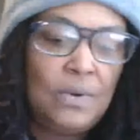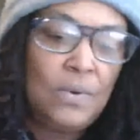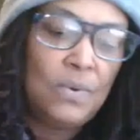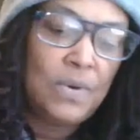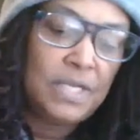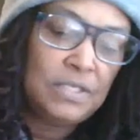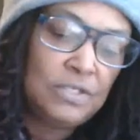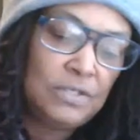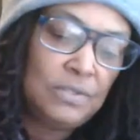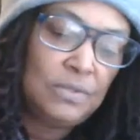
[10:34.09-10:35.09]

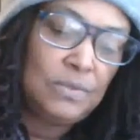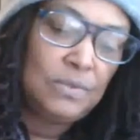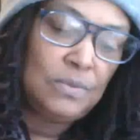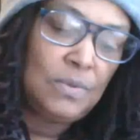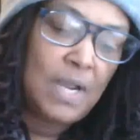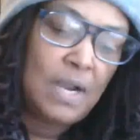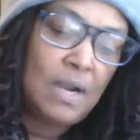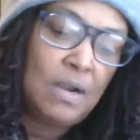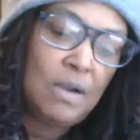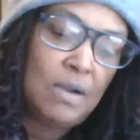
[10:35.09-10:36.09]
onto
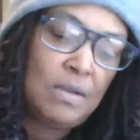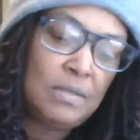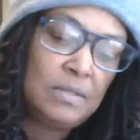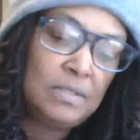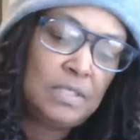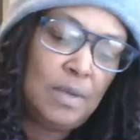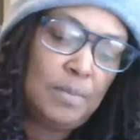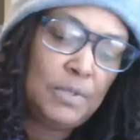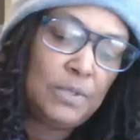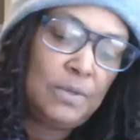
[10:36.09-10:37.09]
our
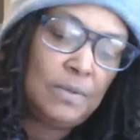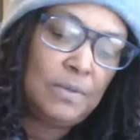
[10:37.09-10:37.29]
tumbler